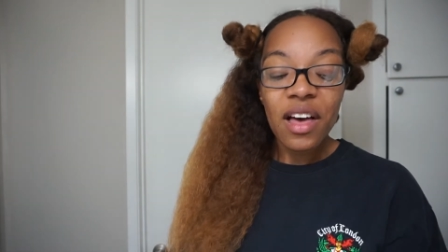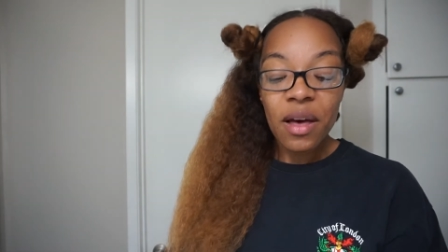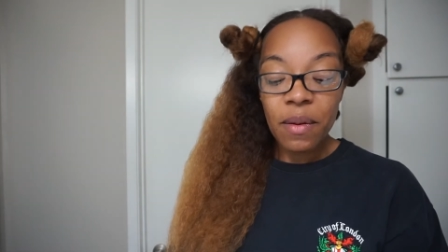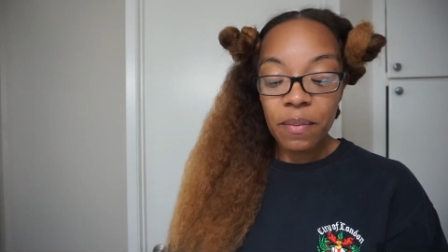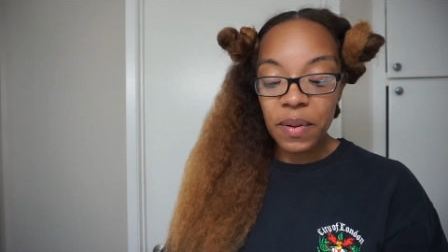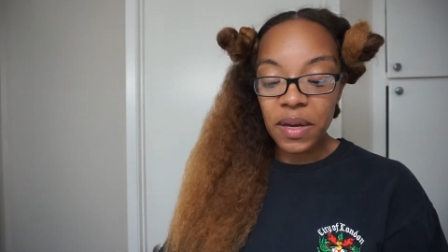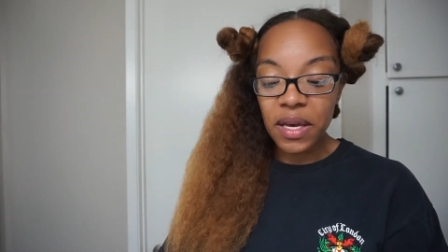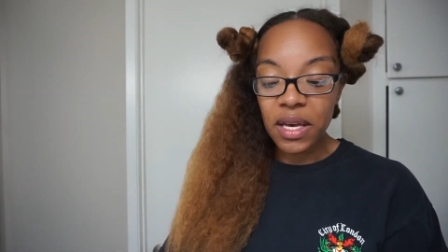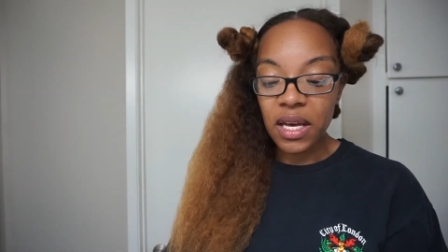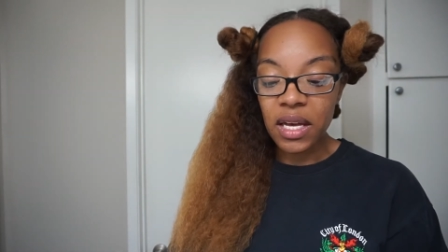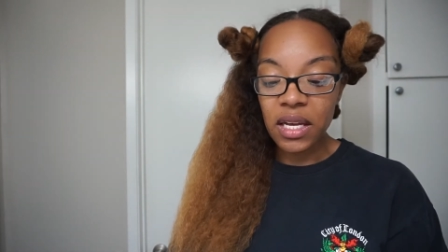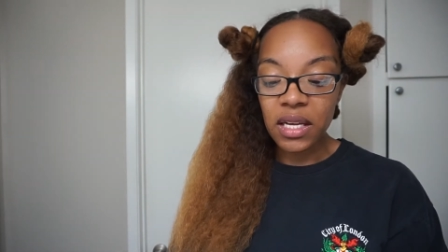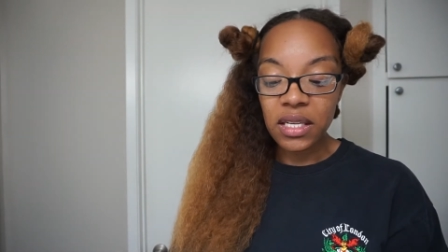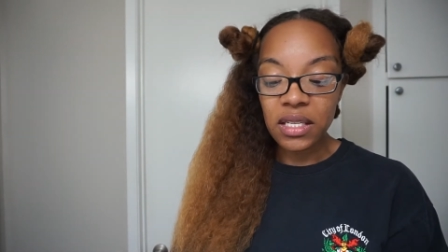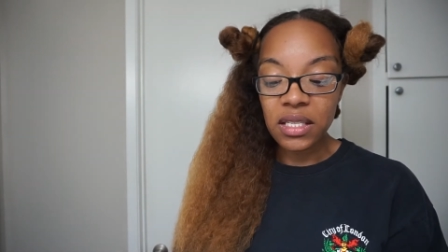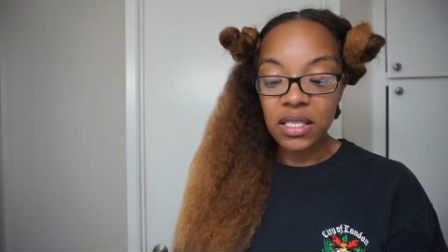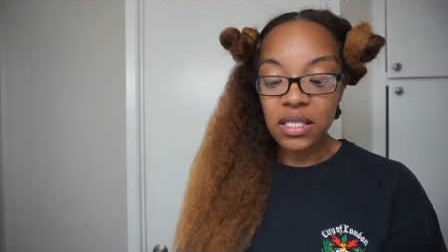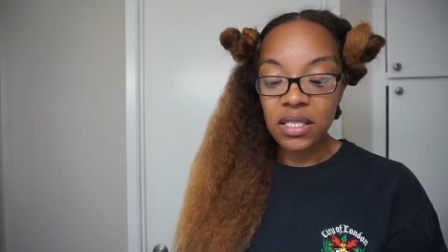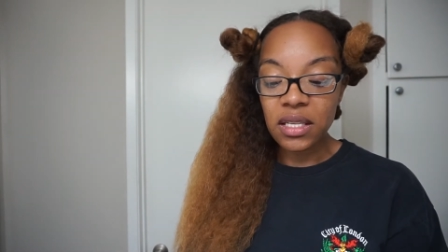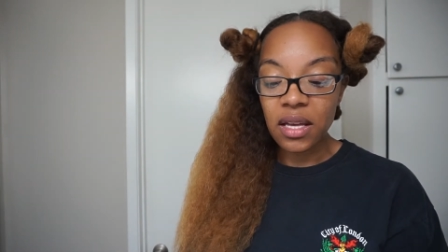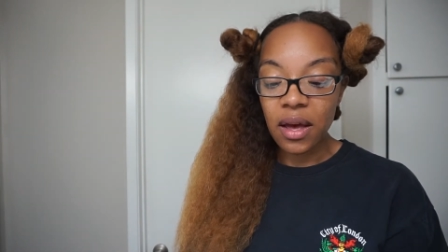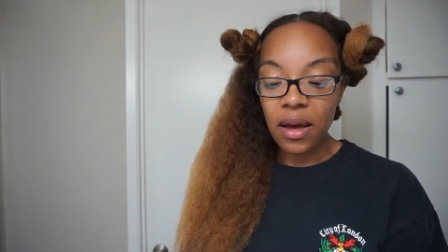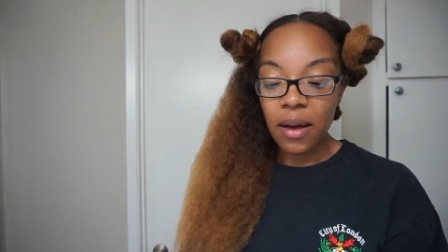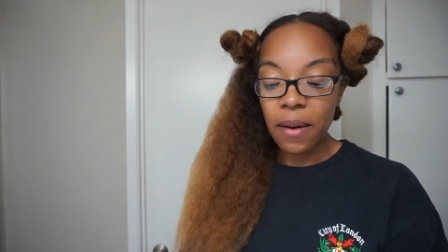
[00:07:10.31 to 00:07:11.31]

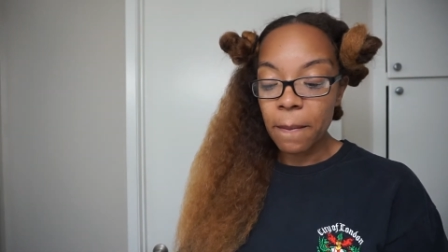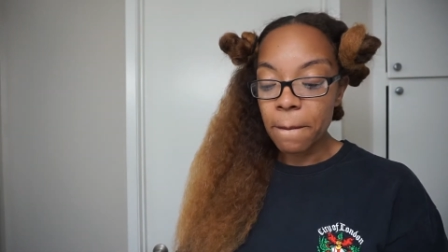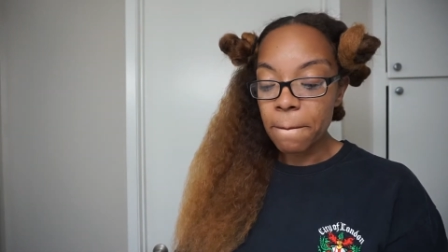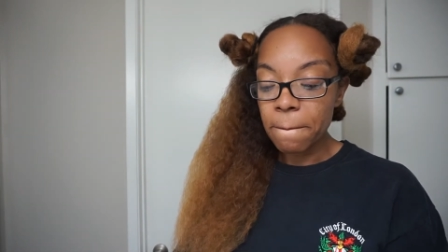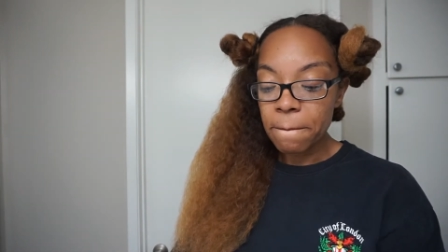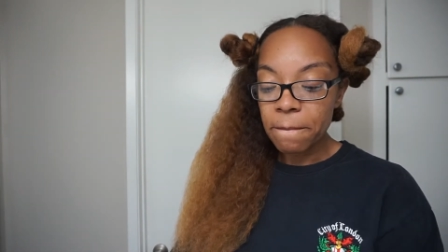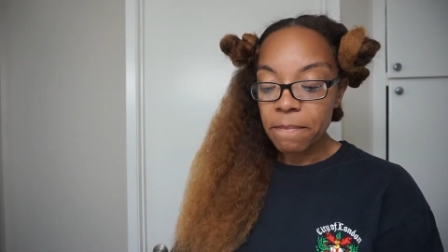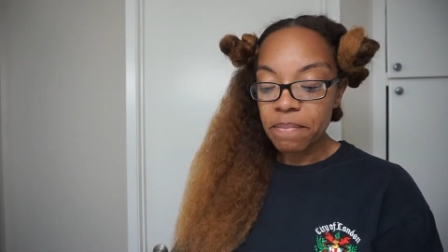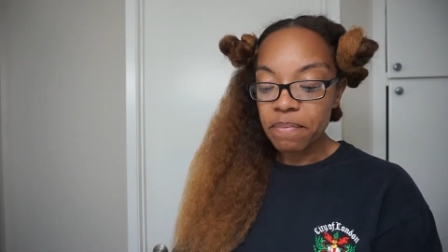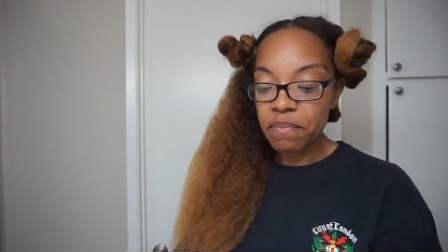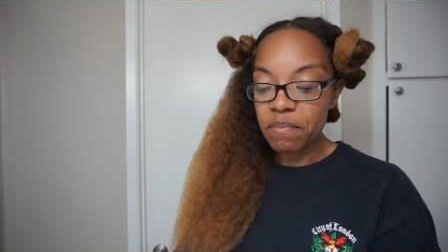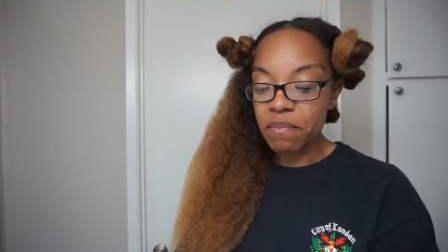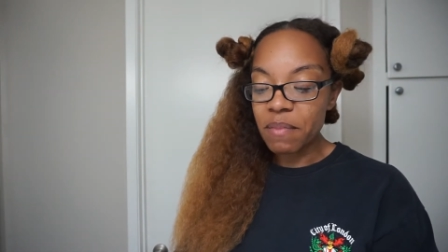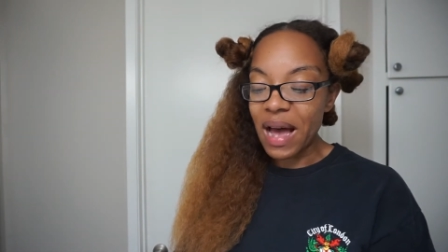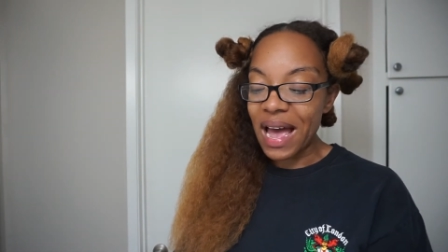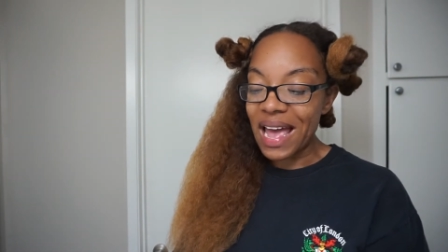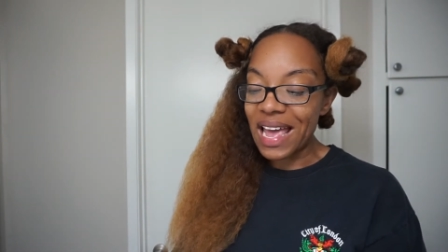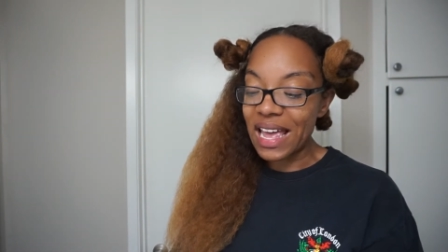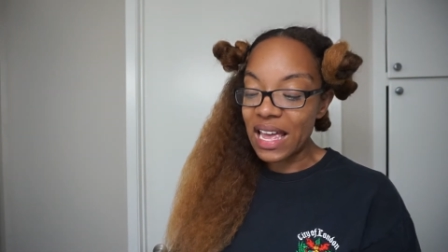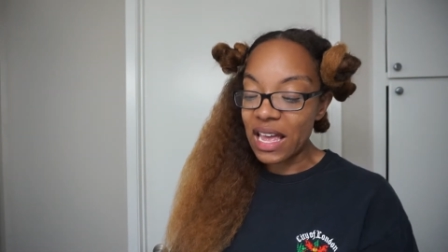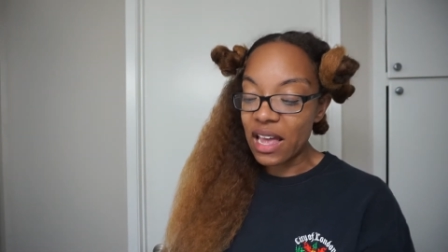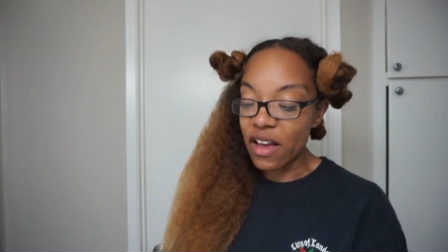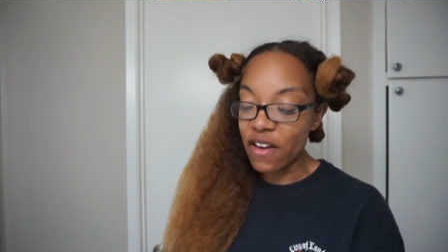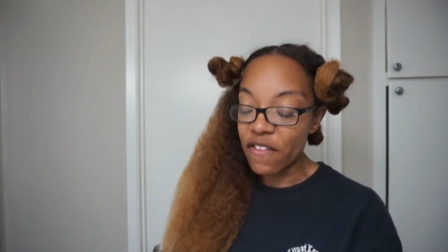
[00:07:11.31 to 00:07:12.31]
Because
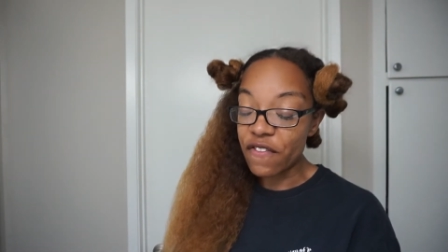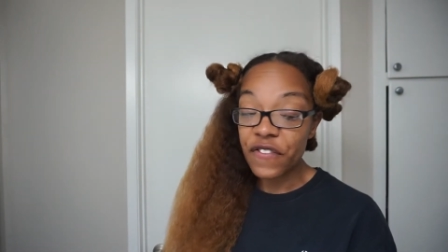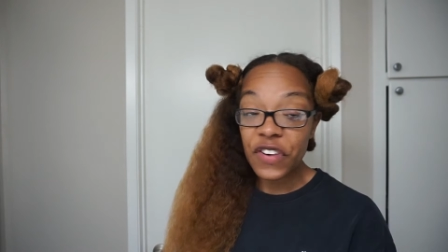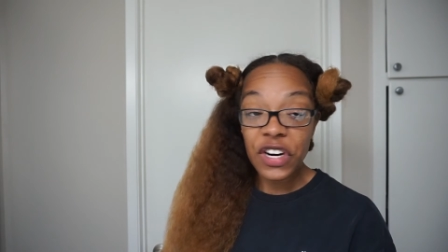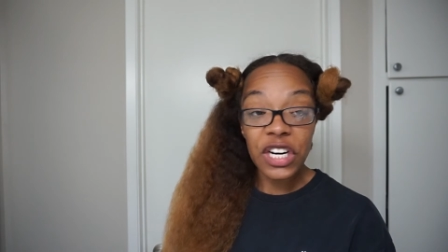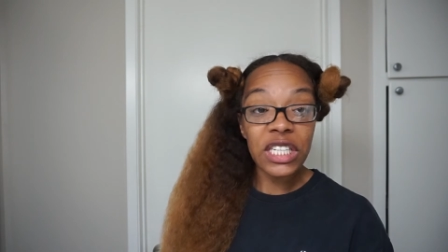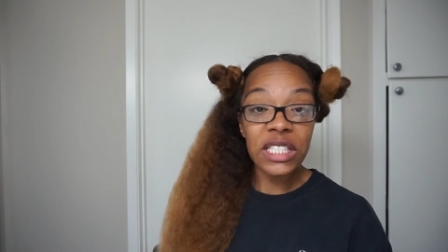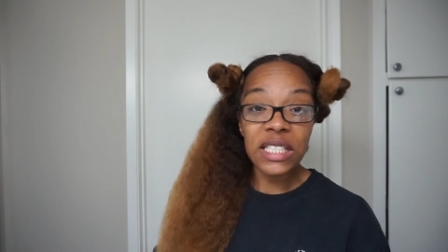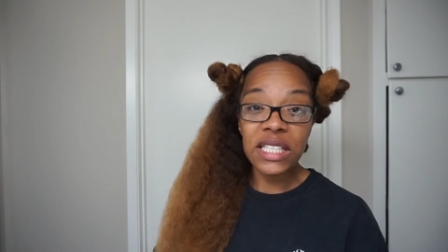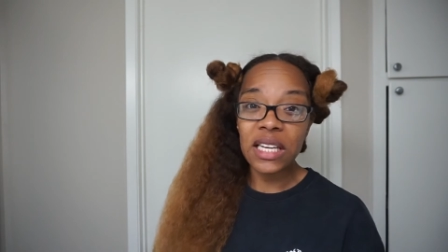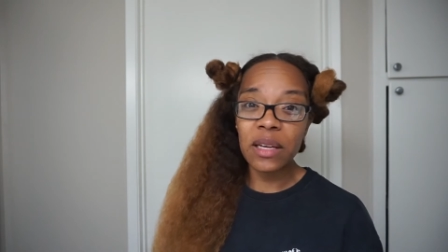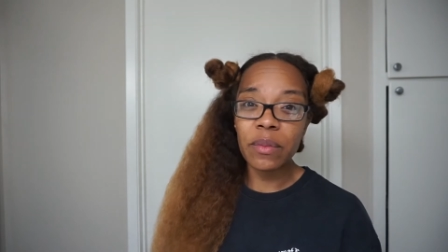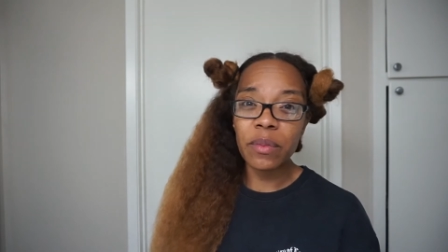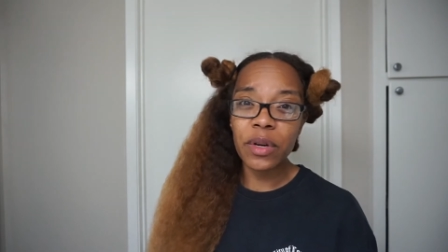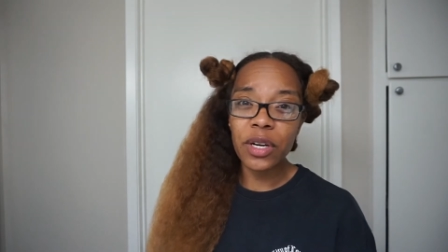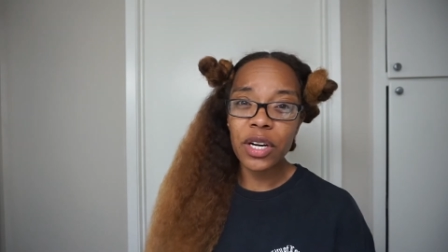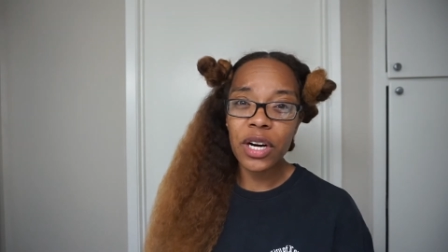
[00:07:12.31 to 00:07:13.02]
my first labor,